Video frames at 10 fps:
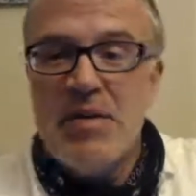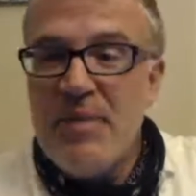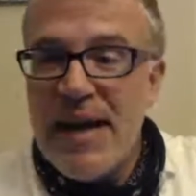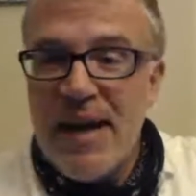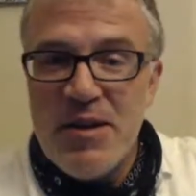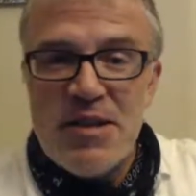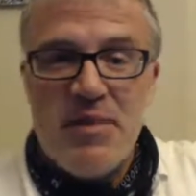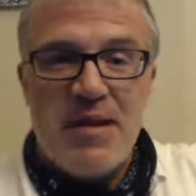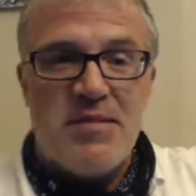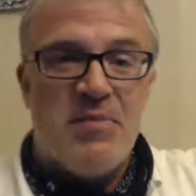My allergy
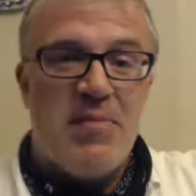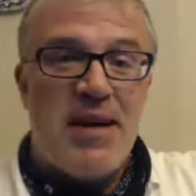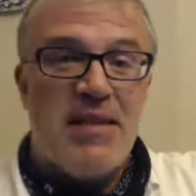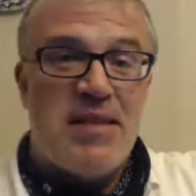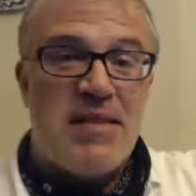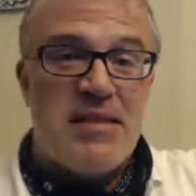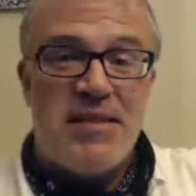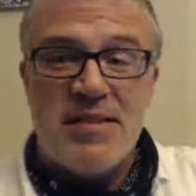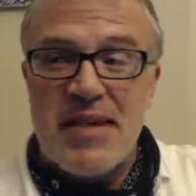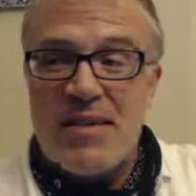medication
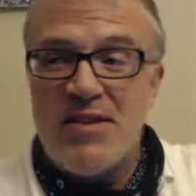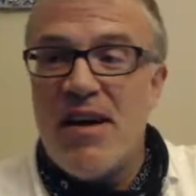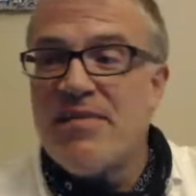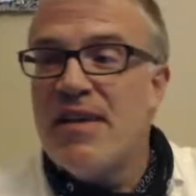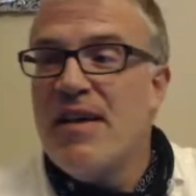just kicked off.